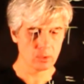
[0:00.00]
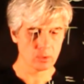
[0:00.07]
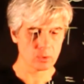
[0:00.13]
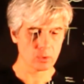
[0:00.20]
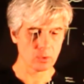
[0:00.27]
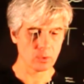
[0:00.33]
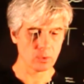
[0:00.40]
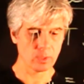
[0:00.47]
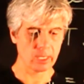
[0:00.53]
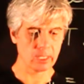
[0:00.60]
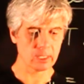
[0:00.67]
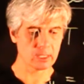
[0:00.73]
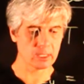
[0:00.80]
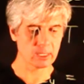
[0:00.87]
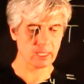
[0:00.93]
So
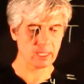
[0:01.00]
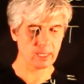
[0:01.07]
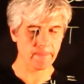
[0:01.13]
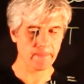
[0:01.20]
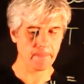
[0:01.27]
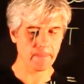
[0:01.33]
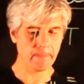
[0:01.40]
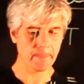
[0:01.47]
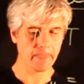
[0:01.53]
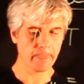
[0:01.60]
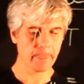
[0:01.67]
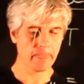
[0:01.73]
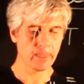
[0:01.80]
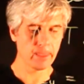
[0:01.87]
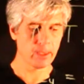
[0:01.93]
it's
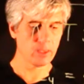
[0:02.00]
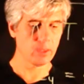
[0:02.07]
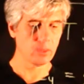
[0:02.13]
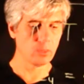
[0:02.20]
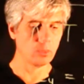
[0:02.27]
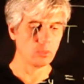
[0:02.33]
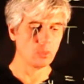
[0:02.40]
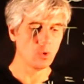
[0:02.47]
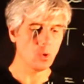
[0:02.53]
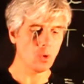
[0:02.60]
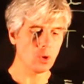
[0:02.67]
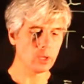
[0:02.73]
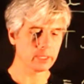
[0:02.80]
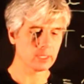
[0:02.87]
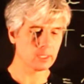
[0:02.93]

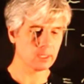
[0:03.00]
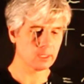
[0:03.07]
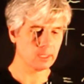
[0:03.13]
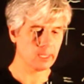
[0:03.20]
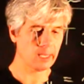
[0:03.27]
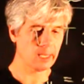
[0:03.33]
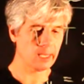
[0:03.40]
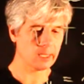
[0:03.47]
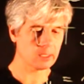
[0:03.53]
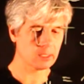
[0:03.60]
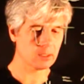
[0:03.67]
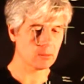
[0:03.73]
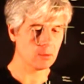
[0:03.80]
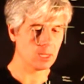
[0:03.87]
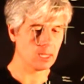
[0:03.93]
not
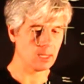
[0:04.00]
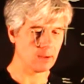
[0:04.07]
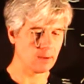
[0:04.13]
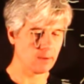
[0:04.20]
x3